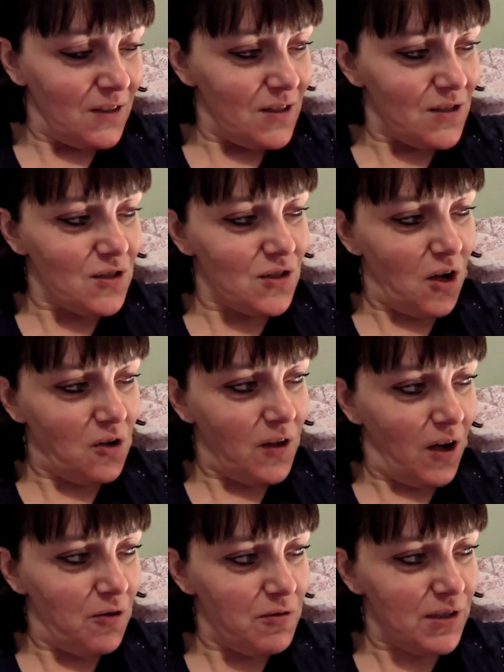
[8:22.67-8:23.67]
There's a song that
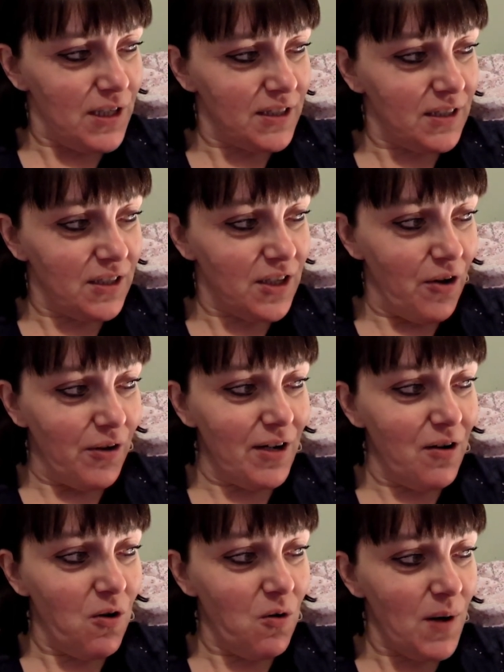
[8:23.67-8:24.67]
I always listen to, and
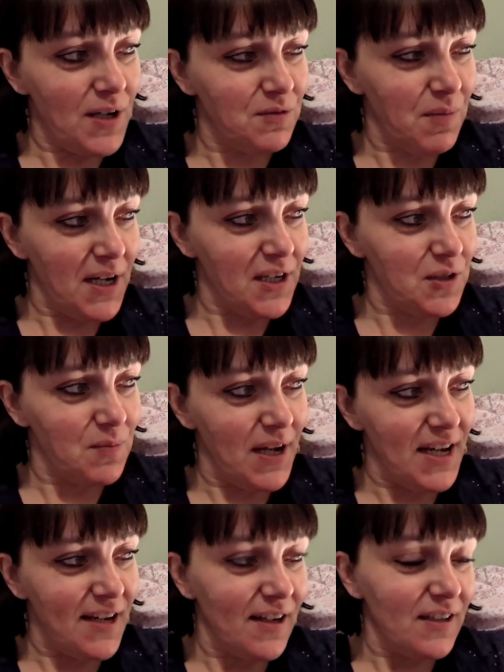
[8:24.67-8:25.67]
it always makes
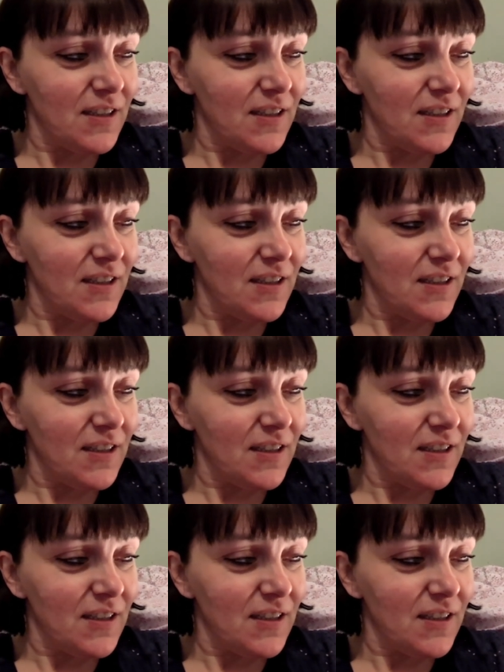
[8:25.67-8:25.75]
me,